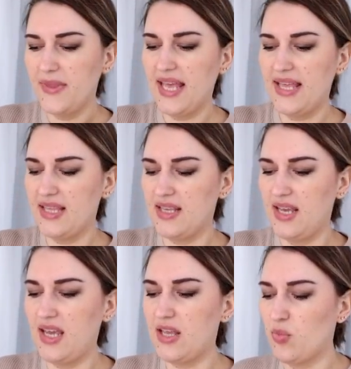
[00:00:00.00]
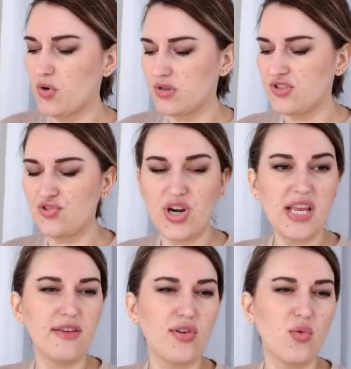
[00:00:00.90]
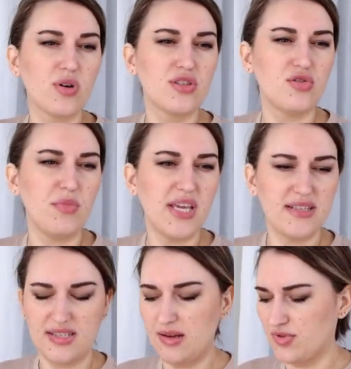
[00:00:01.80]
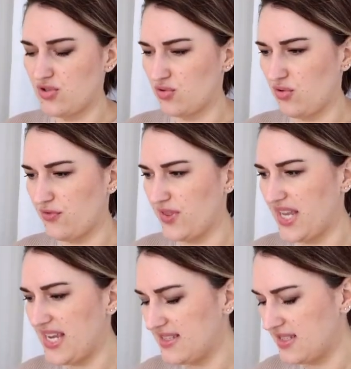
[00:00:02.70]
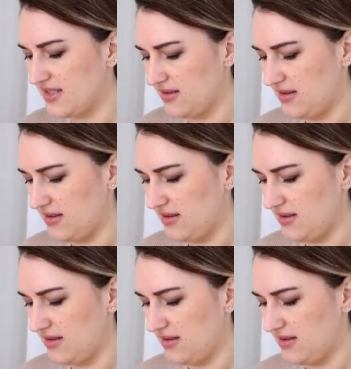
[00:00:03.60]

and it works great if you want to make some sort of lace.